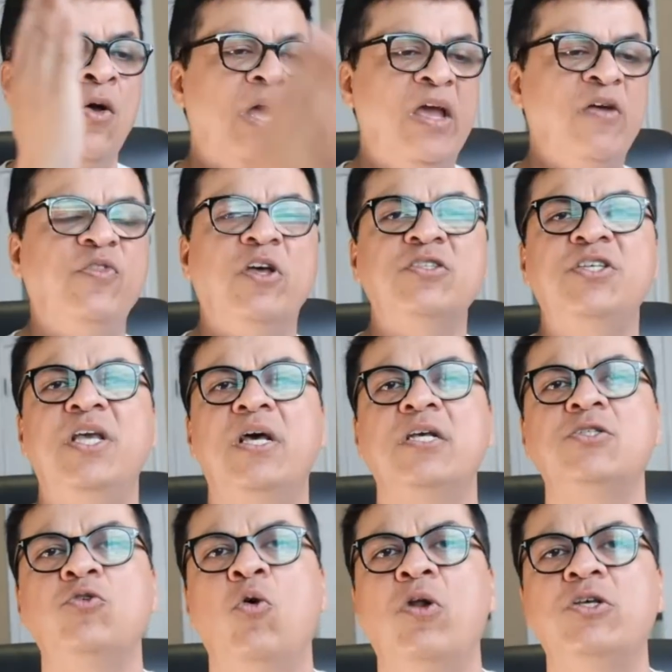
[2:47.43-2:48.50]
if their CRS
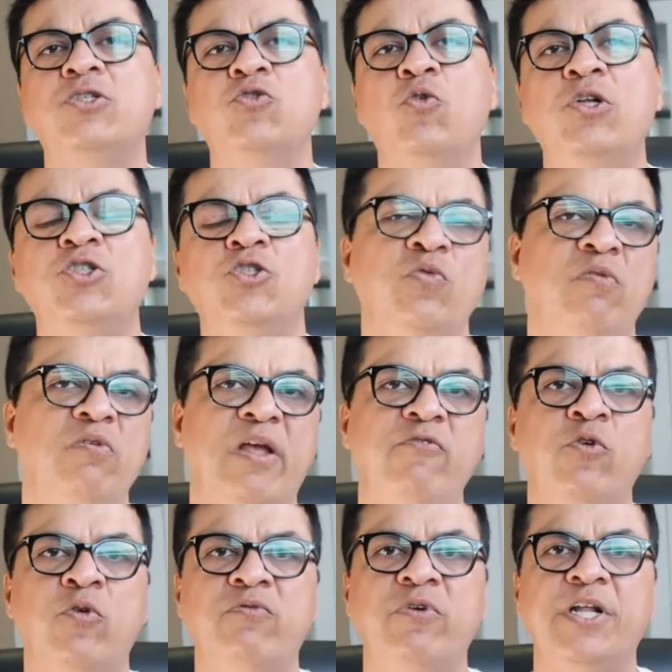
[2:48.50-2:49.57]
score is so and so, we will give
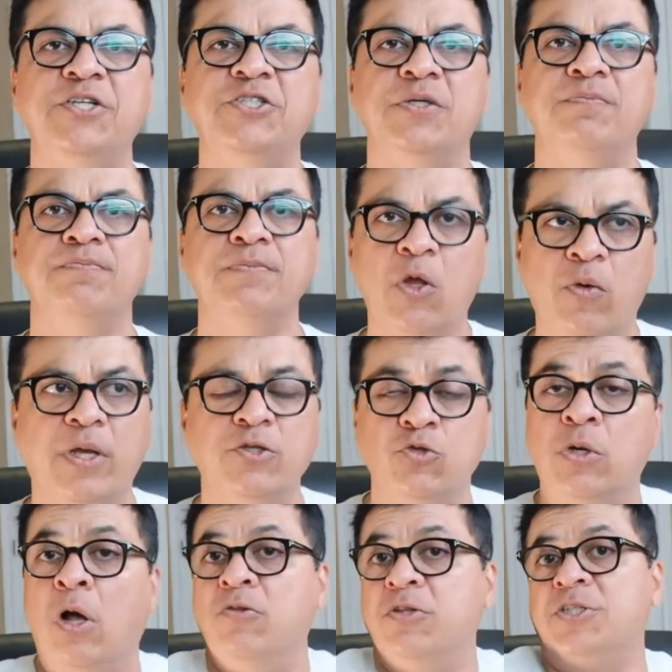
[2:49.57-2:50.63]
you invitation. Okay, so
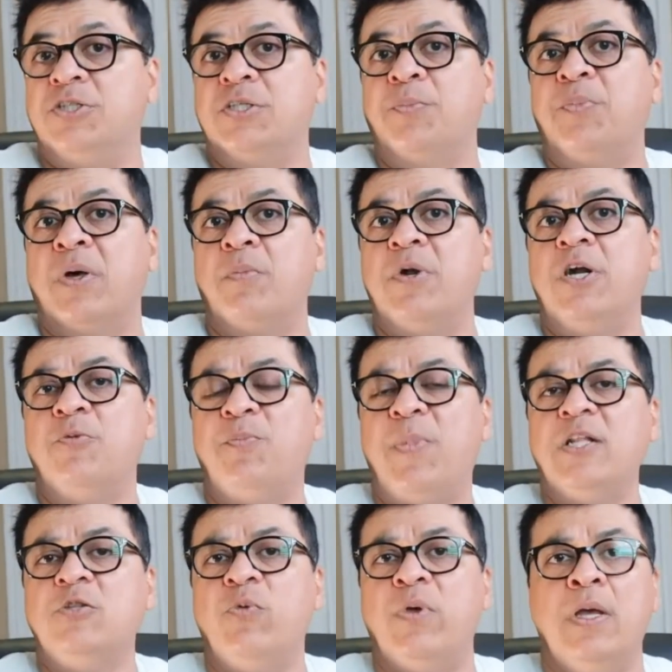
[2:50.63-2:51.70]
now this is a permanent
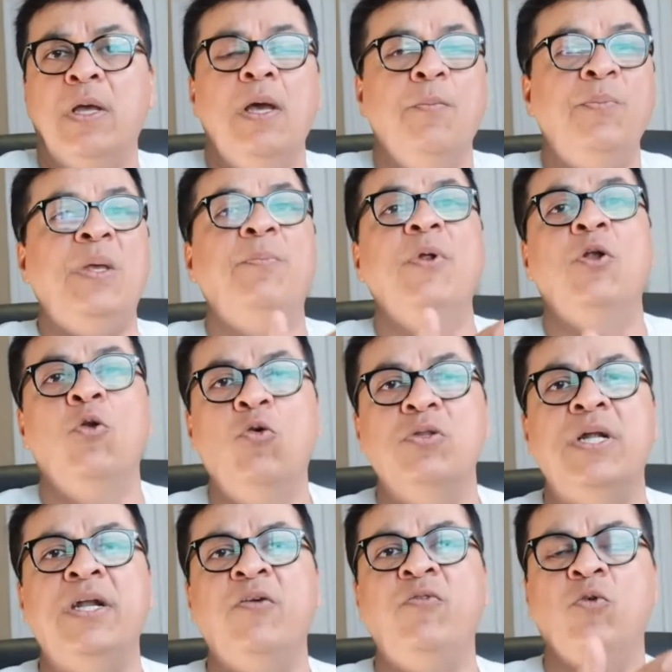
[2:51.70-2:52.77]
pathway people know
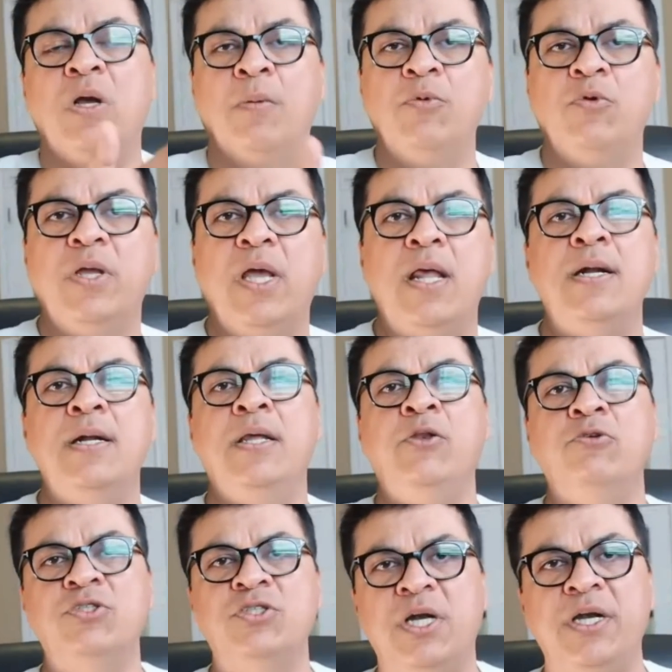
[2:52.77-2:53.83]
that if you come to Canada and
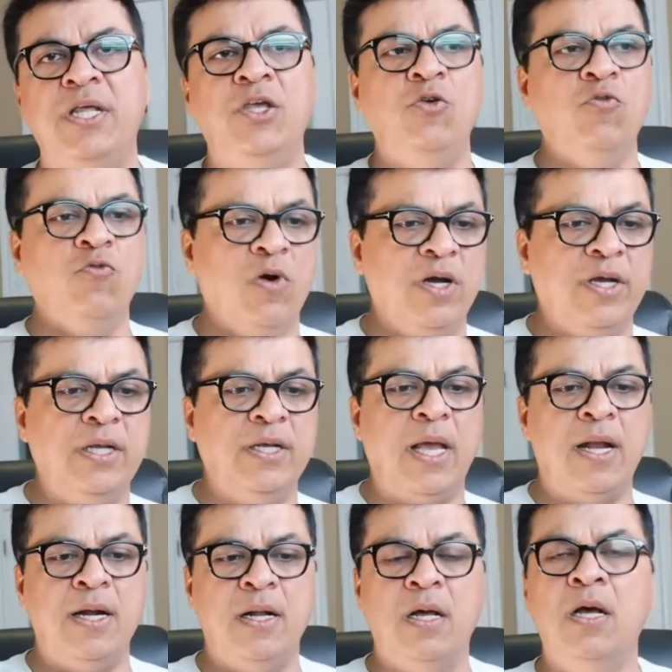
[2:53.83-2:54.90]
you study, you work in
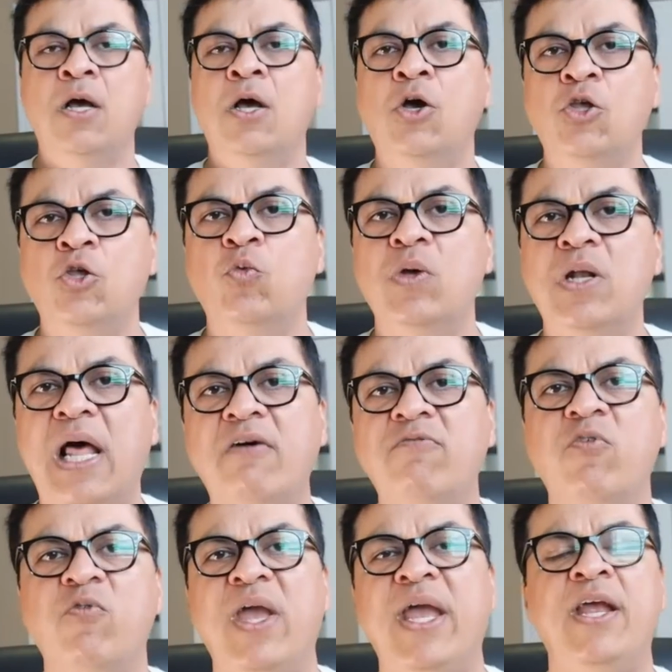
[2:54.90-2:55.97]
Canada, you will have a
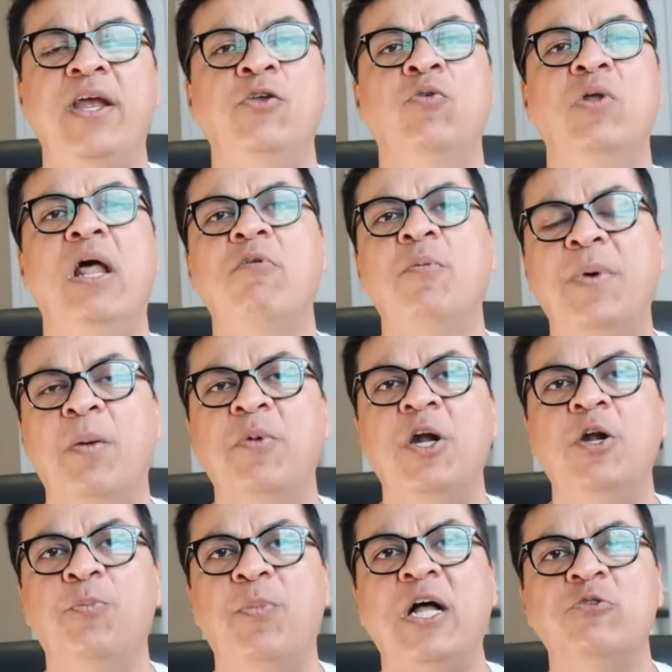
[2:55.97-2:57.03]
way, you will have a
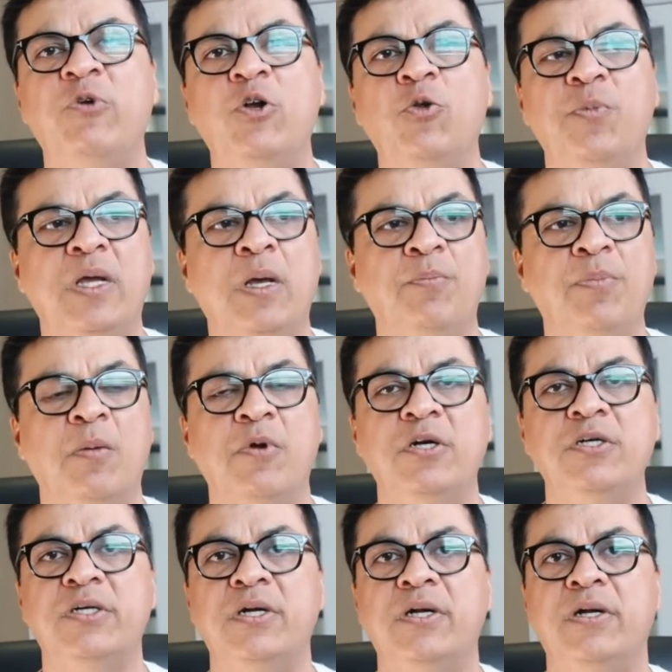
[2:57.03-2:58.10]
permanent pathway to become
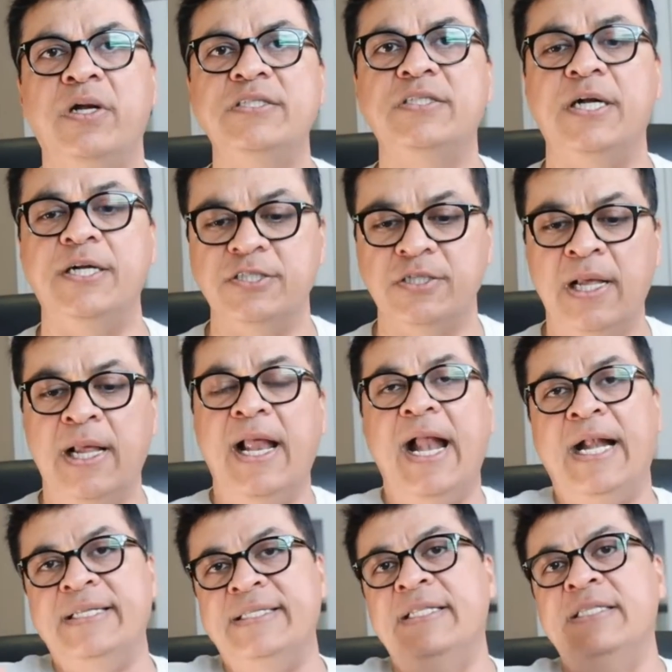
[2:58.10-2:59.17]
permanent residents.
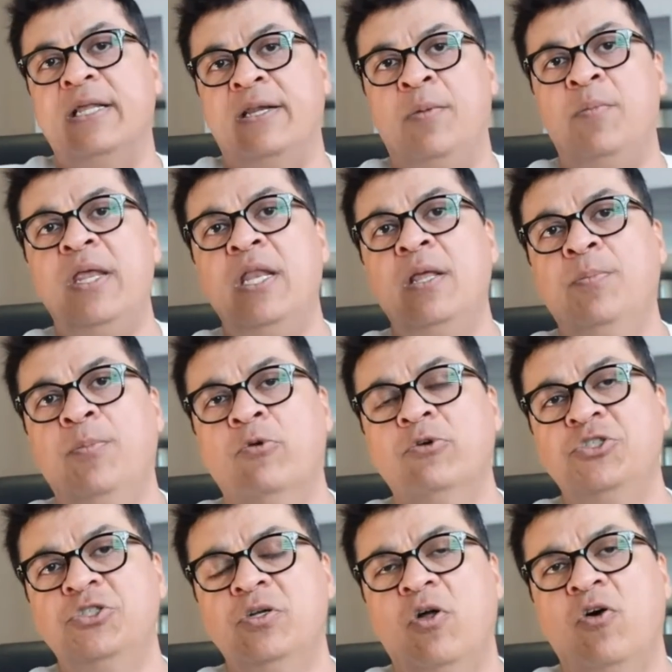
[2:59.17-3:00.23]
And then the remaining
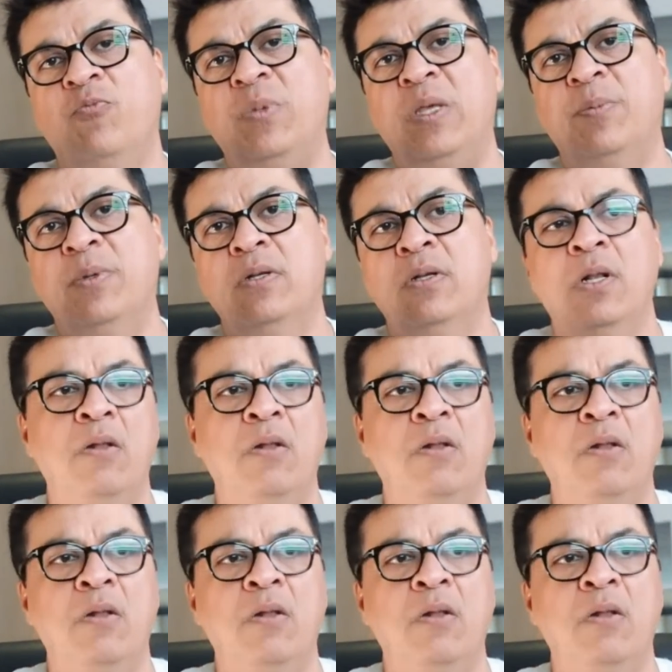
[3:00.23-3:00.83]
portion of people